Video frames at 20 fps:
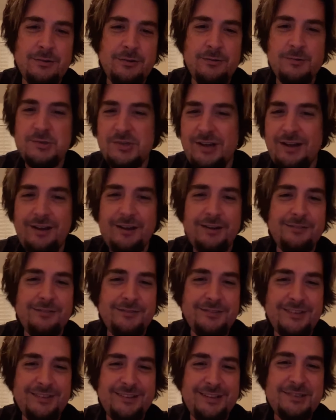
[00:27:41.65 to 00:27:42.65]
or there's not.
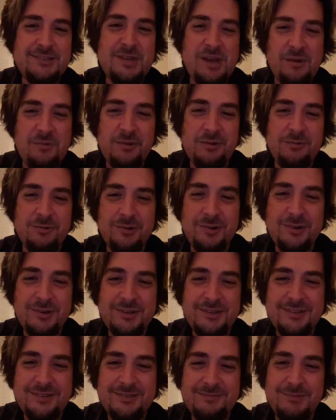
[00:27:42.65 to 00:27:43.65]
You know, that's how we work.